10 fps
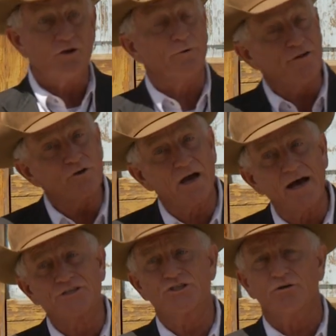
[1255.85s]
You know, whenever
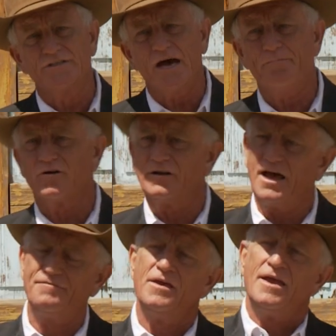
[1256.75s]
God shows up in your
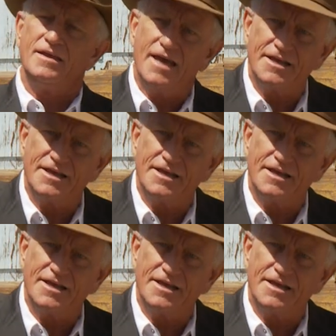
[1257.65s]
life, he